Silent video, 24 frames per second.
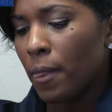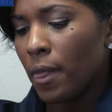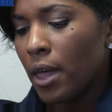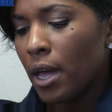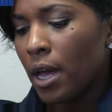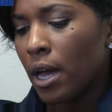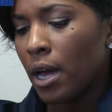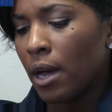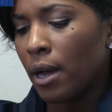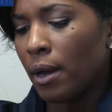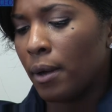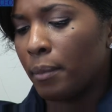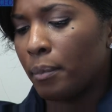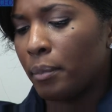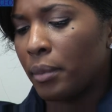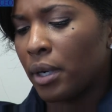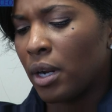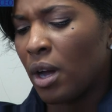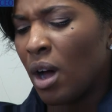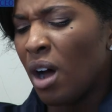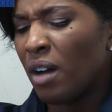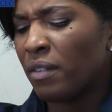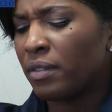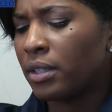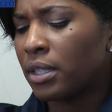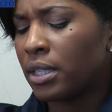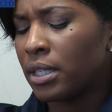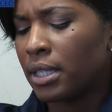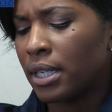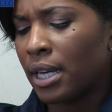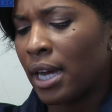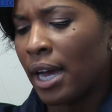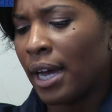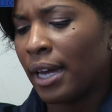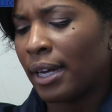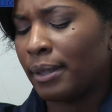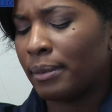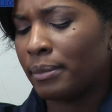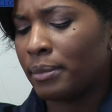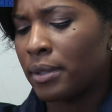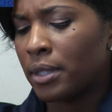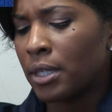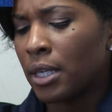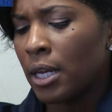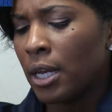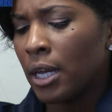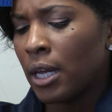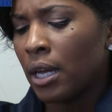Um, but
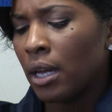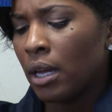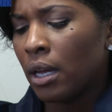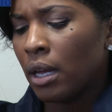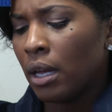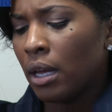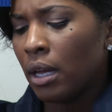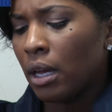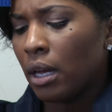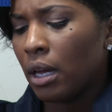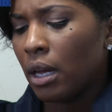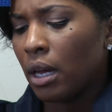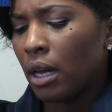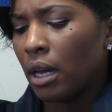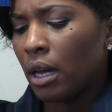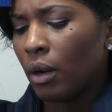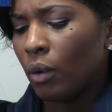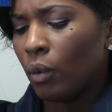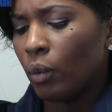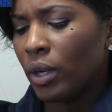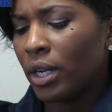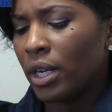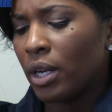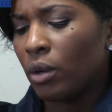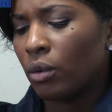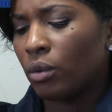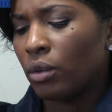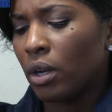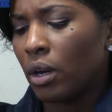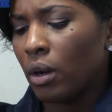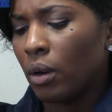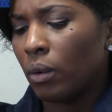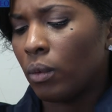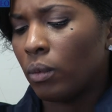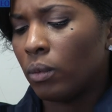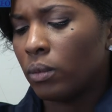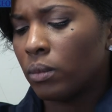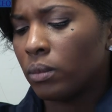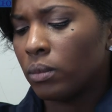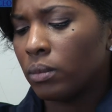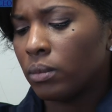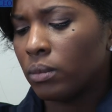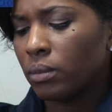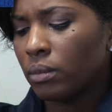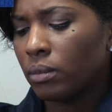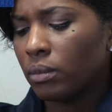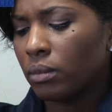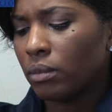oftentimes, uh, we don't know.
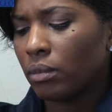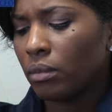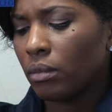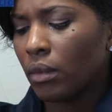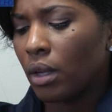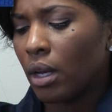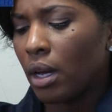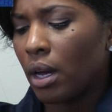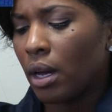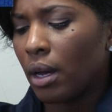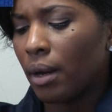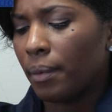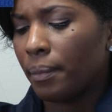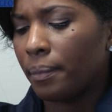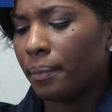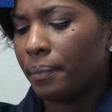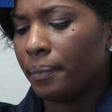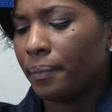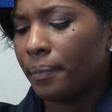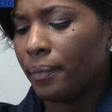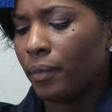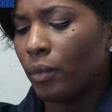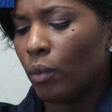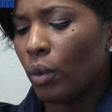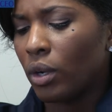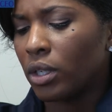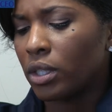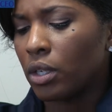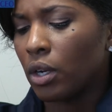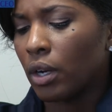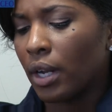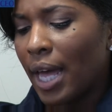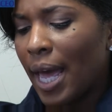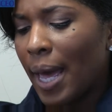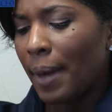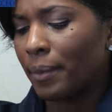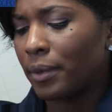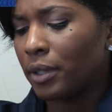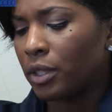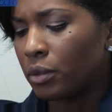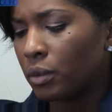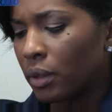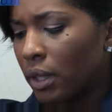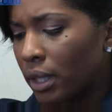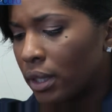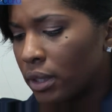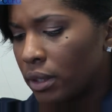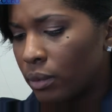Um, what's going to happen
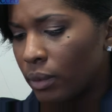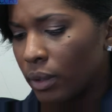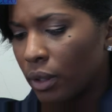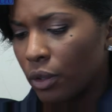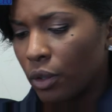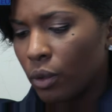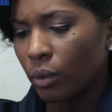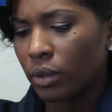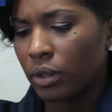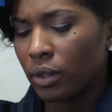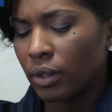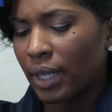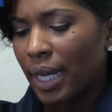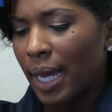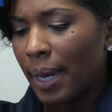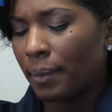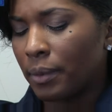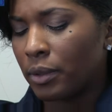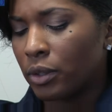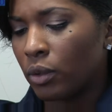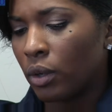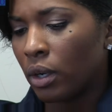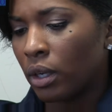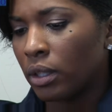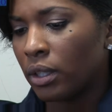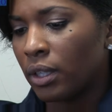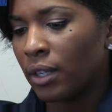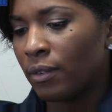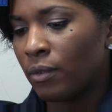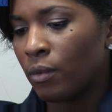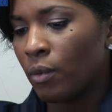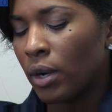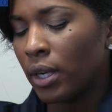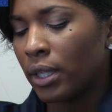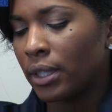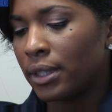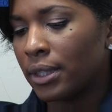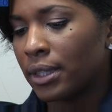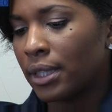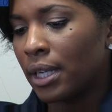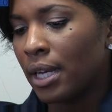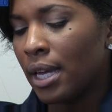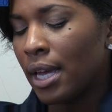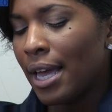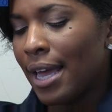to us. We don't know what's going to happen to our loved ones.